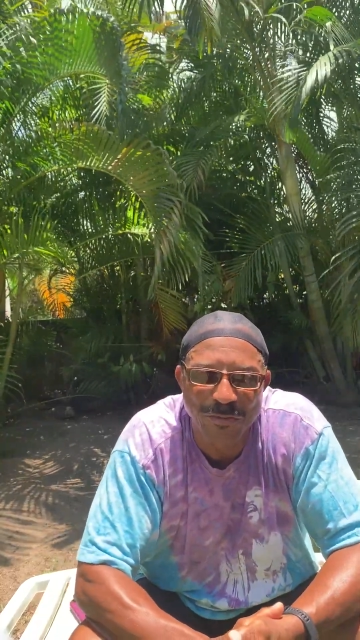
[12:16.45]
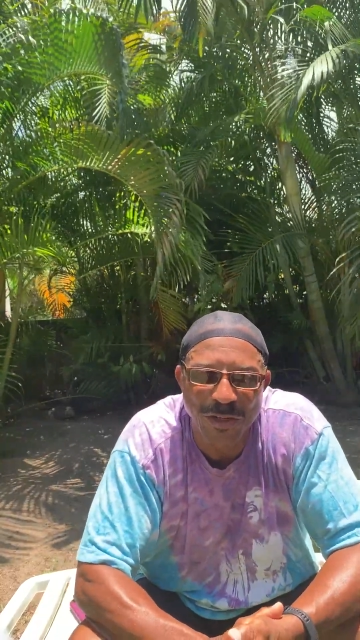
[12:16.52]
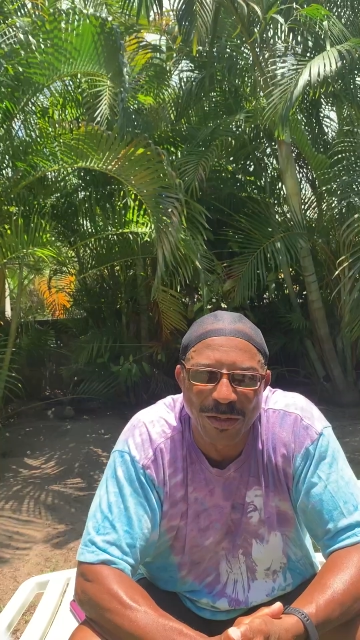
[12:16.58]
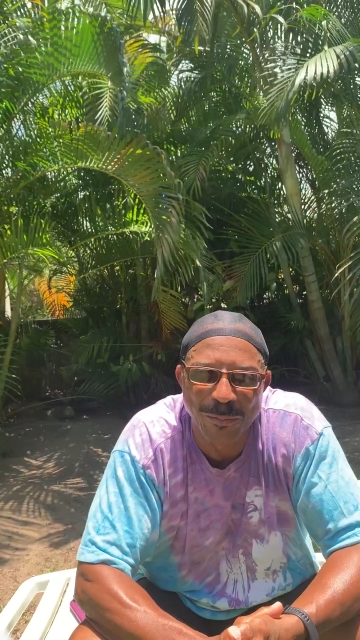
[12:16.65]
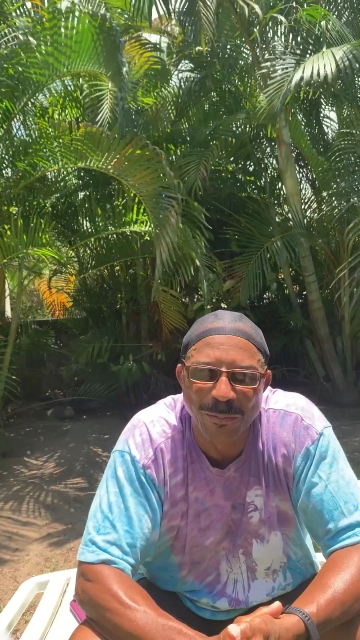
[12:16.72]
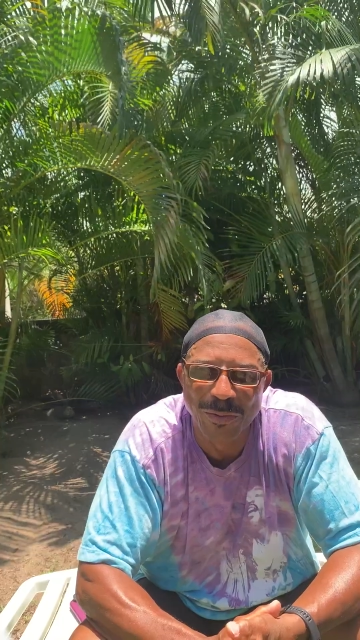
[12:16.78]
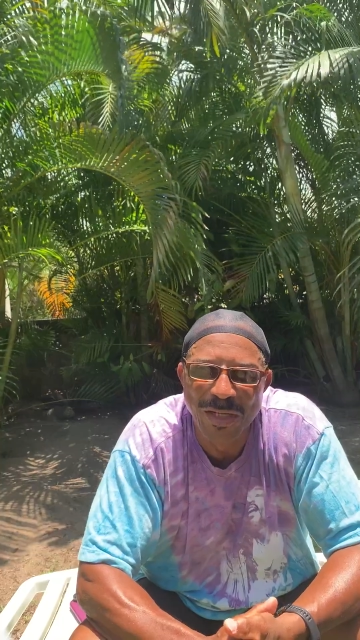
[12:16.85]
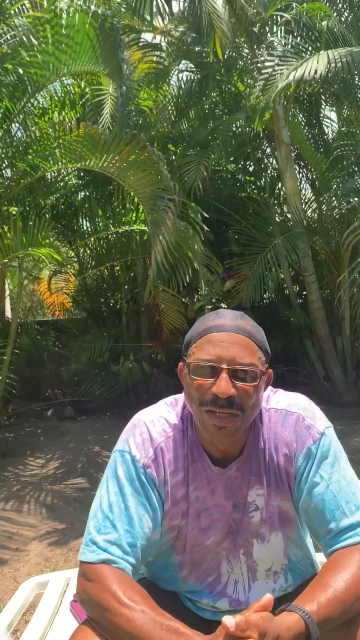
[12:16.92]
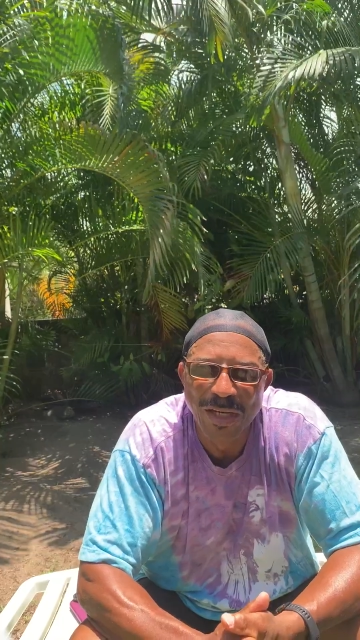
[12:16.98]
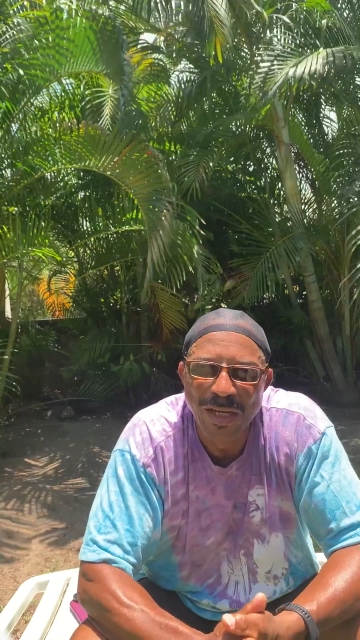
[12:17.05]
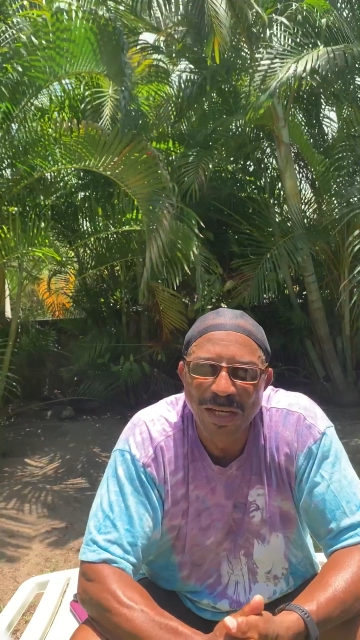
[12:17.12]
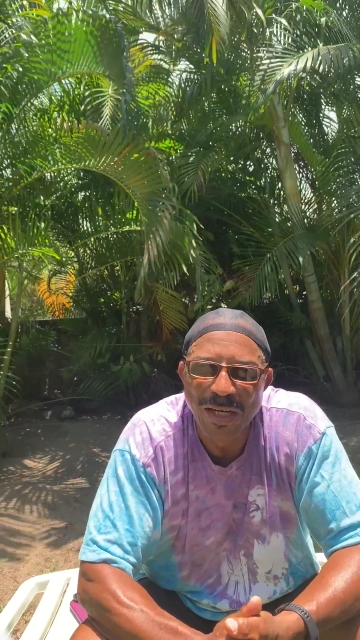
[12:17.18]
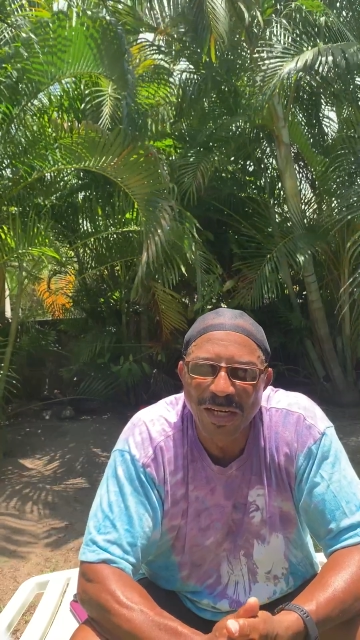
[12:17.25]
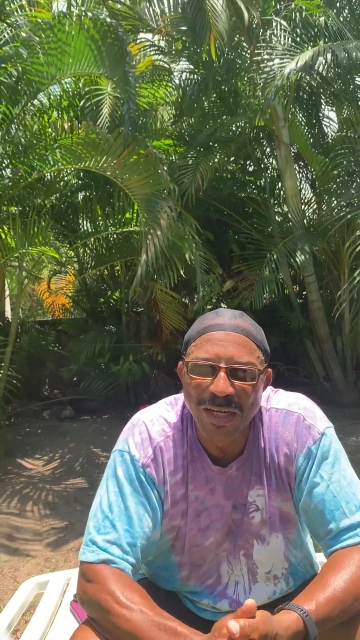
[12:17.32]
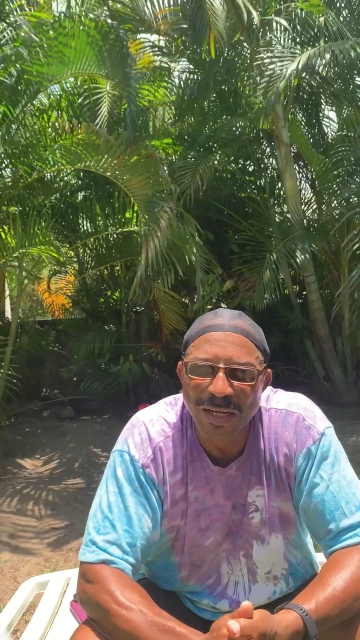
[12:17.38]
from
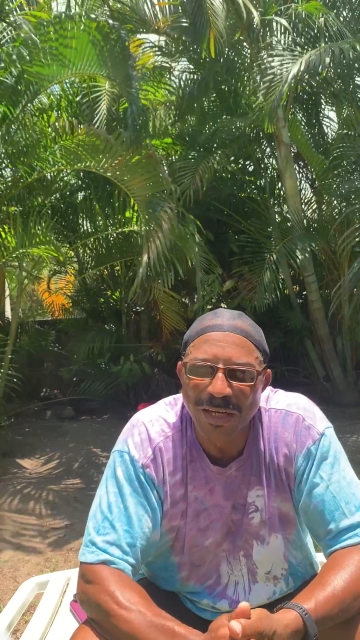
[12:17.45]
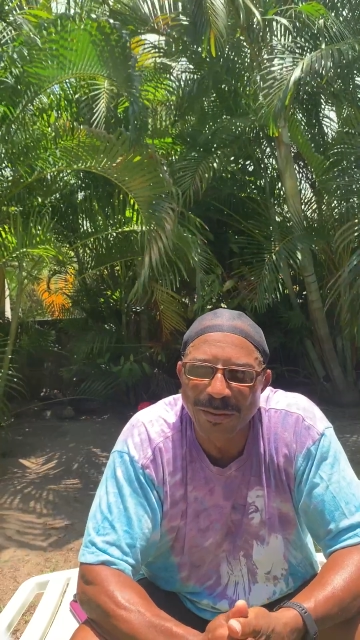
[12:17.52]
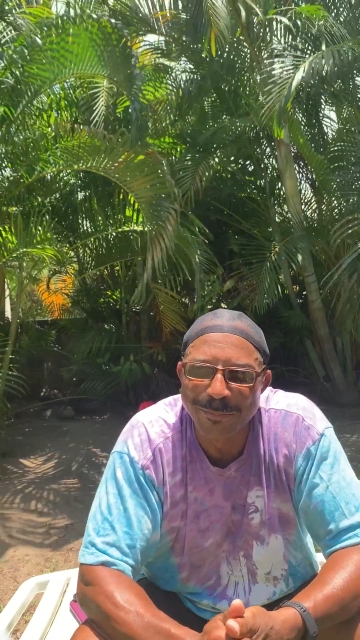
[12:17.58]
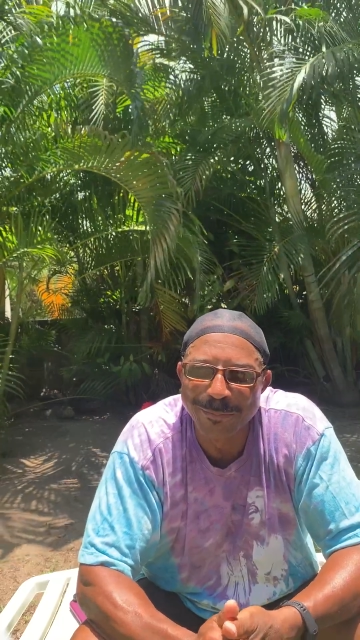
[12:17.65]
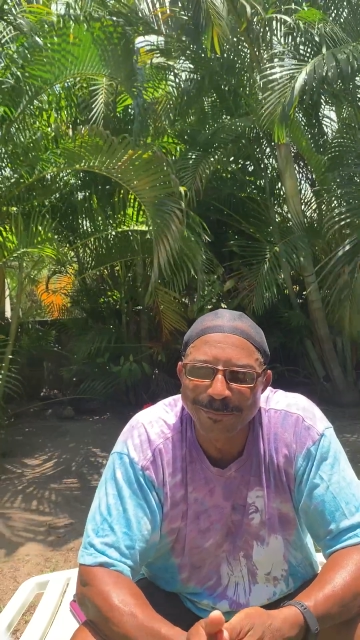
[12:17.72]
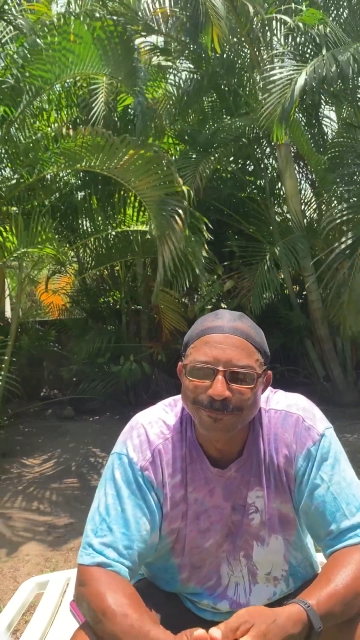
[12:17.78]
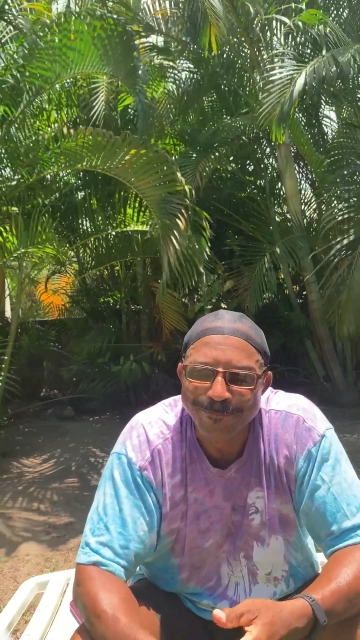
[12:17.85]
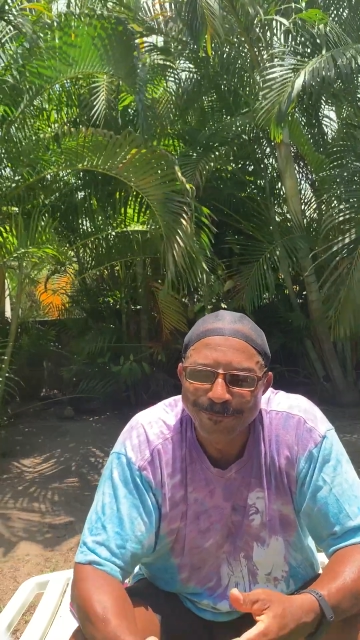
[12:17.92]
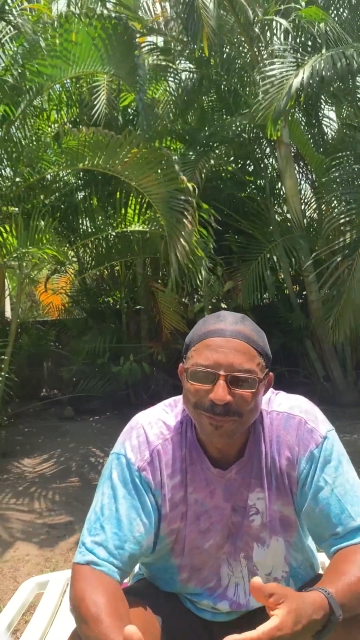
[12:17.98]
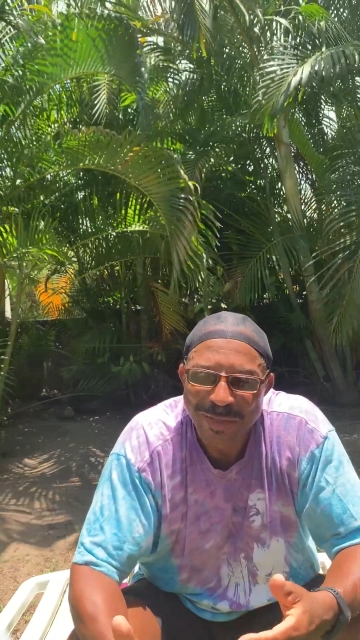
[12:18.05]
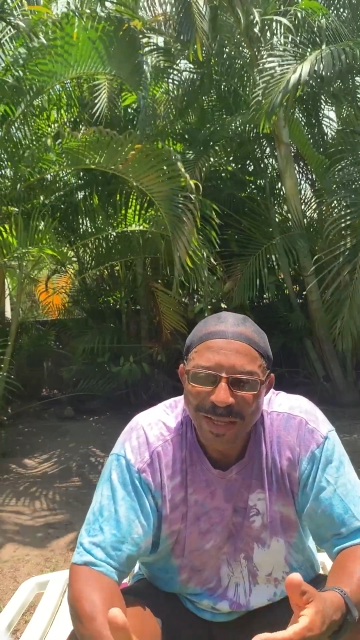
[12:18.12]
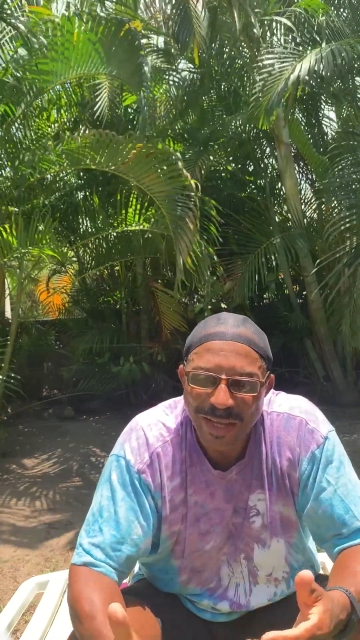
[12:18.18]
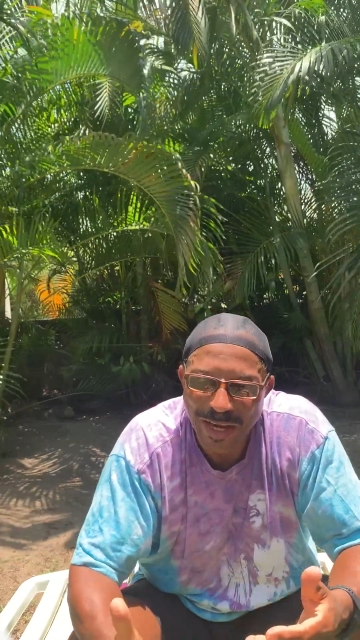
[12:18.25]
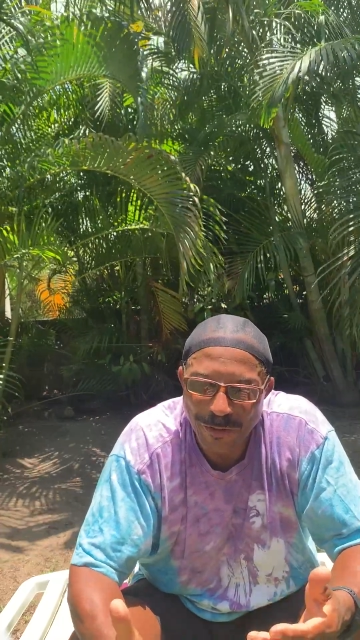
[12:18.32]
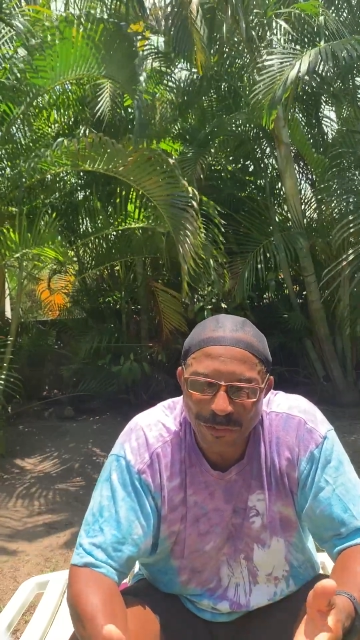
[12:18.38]

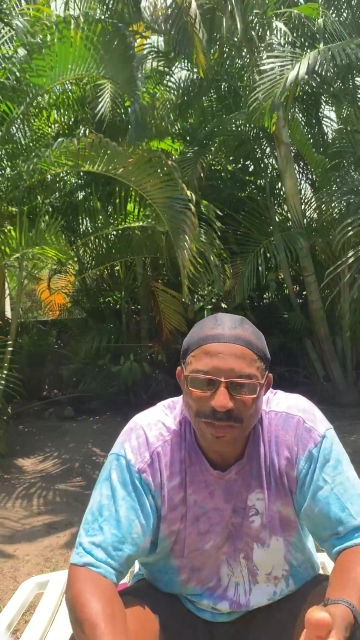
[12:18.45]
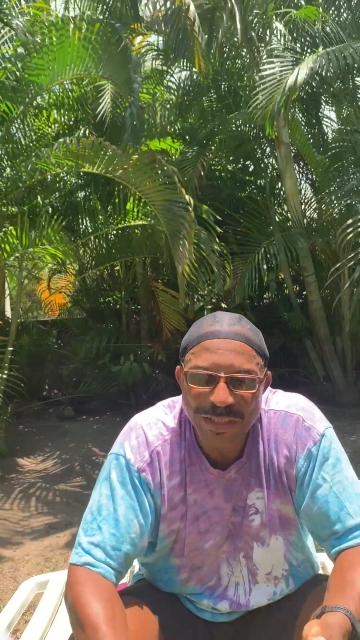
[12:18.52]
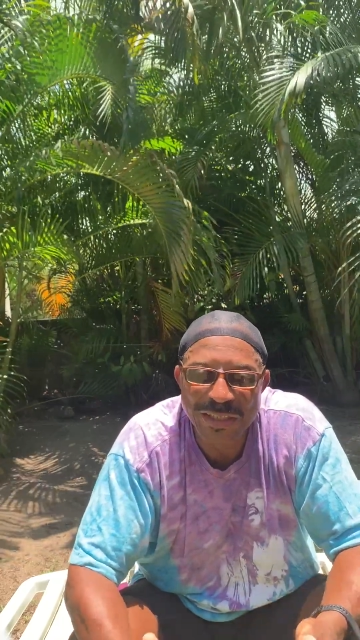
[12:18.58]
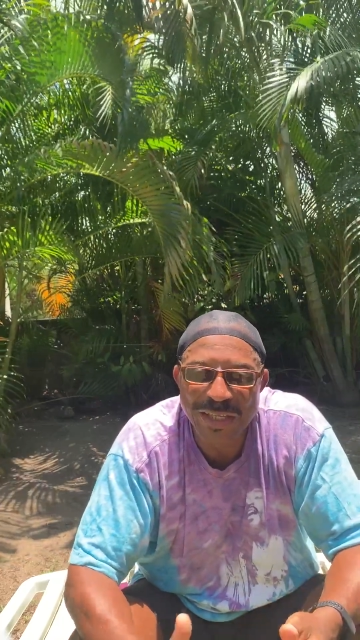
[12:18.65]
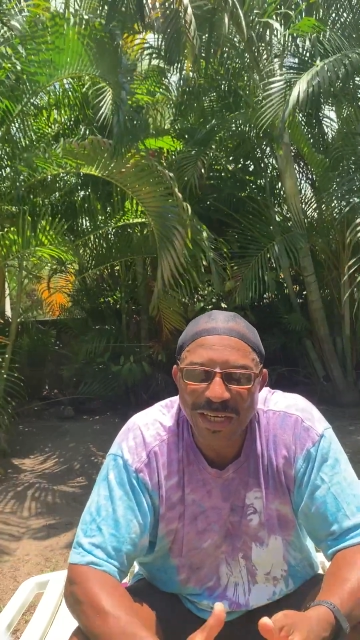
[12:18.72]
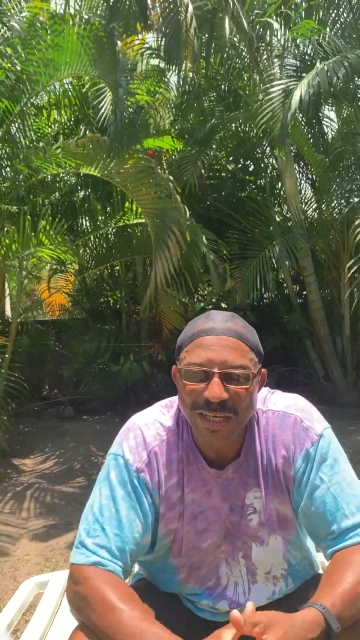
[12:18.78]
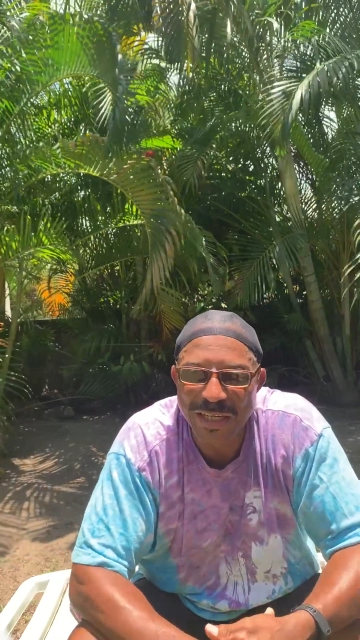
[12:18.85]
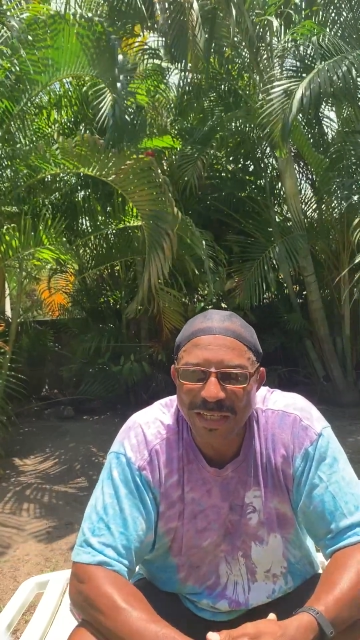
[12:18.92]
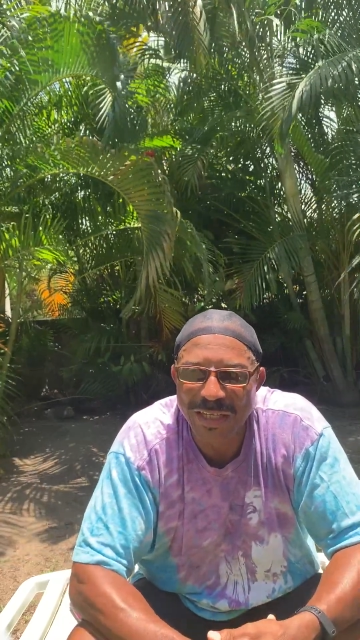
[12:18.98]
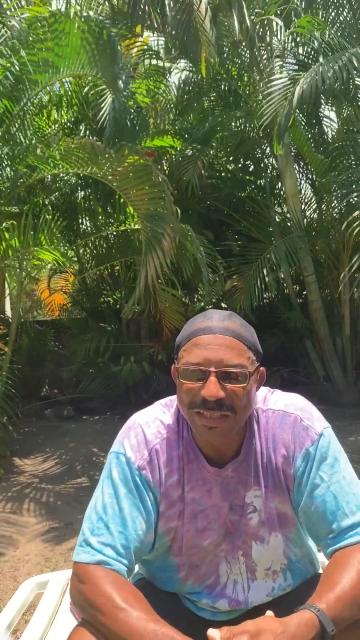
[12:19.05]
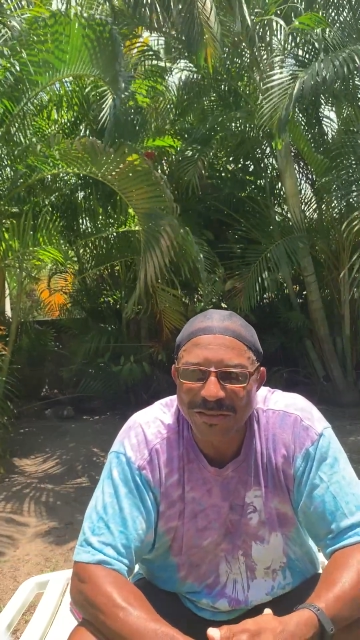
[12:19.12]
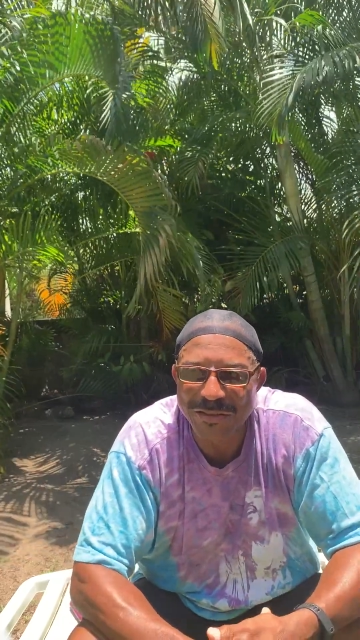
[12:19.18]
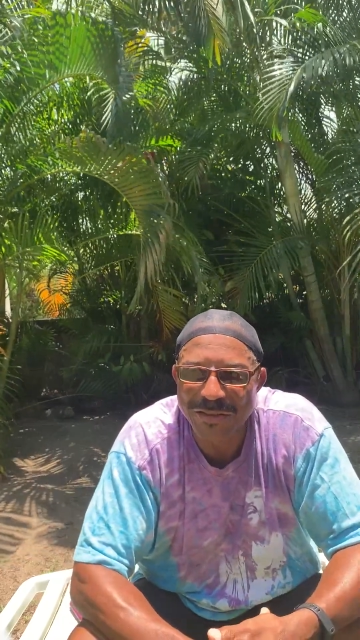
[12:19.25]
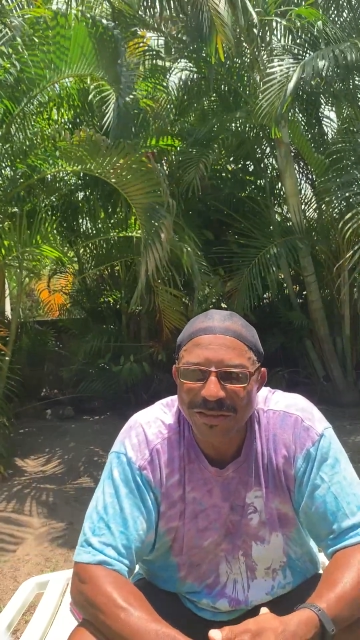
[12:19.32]
African dialects,